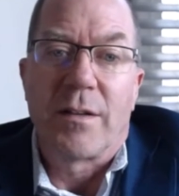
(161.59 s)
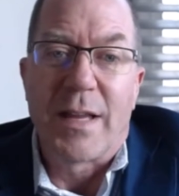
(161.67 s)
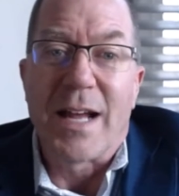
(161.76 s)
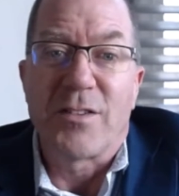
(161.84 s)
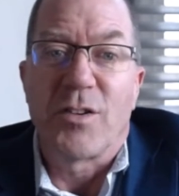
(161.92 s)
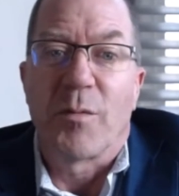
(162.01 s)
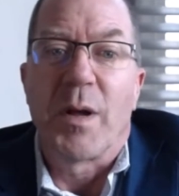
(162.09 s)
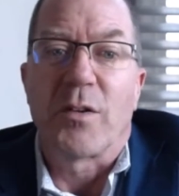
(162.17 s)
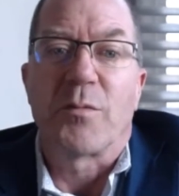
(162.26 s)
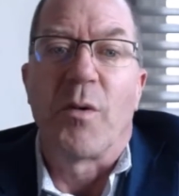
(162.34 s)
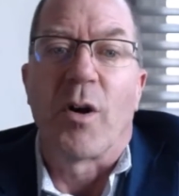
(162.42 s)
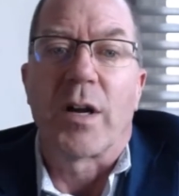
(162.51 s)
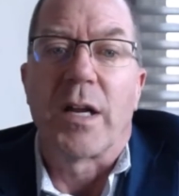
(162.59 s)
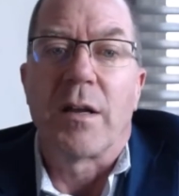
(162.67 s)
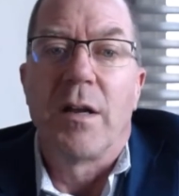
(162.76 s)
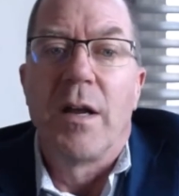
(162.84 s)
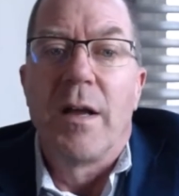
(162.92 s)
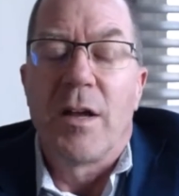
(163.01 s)
That's your best
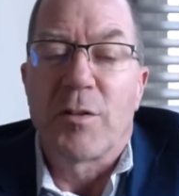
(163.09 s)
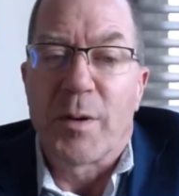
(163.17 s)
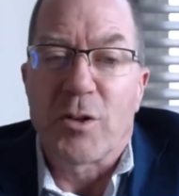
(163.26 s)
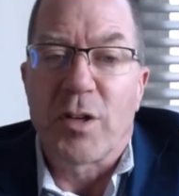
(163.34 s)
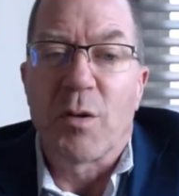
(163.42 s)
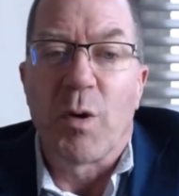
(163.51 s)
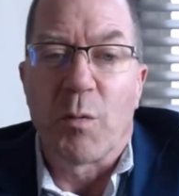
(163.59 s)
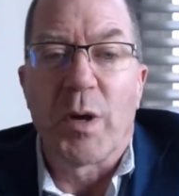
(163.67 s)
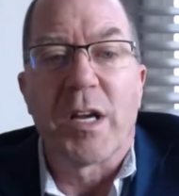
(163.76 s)
market, especially when